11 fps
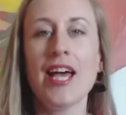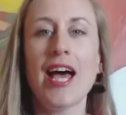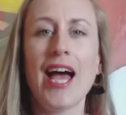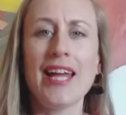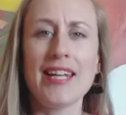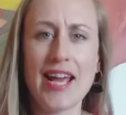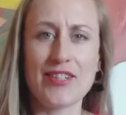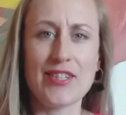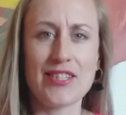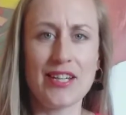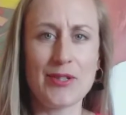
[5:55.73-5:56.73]
and
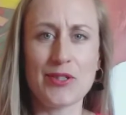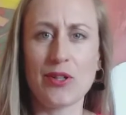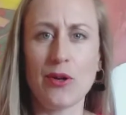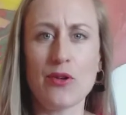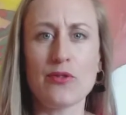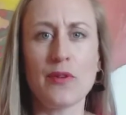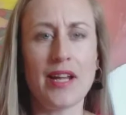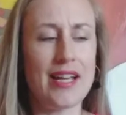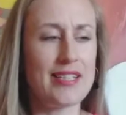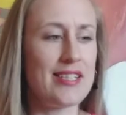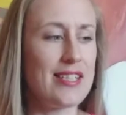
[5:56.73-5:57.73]
exercise clothes when I
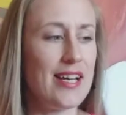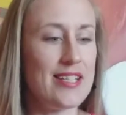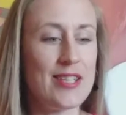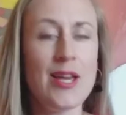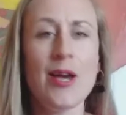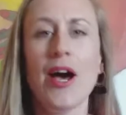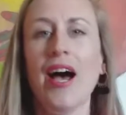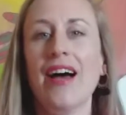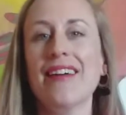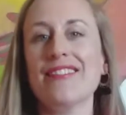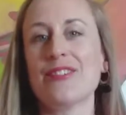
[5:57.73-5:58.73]
exercise,
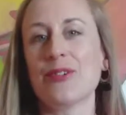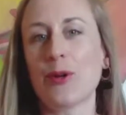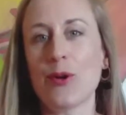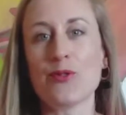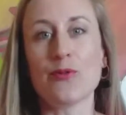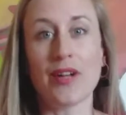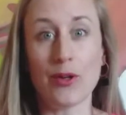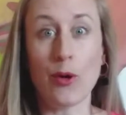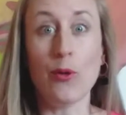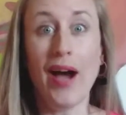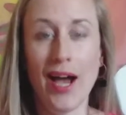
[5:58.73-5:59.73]
and the clothes when I
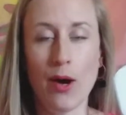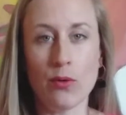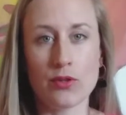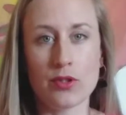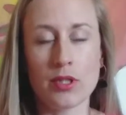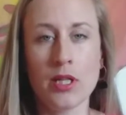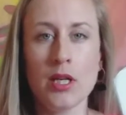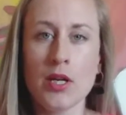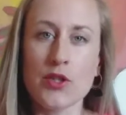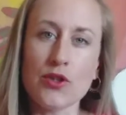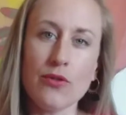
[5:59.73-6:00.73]
go out.
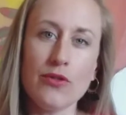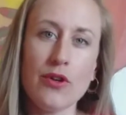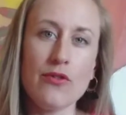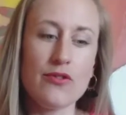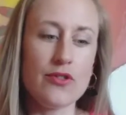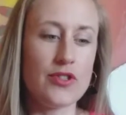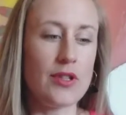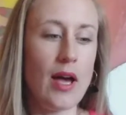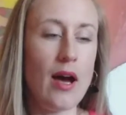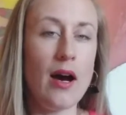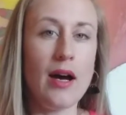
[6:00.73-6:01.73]
So those
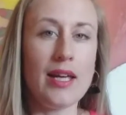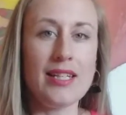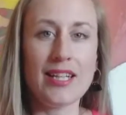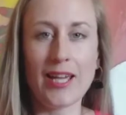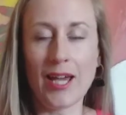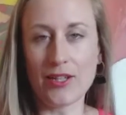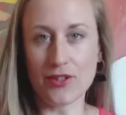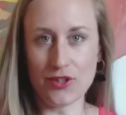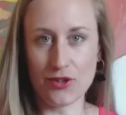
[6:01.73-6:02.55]
are indicators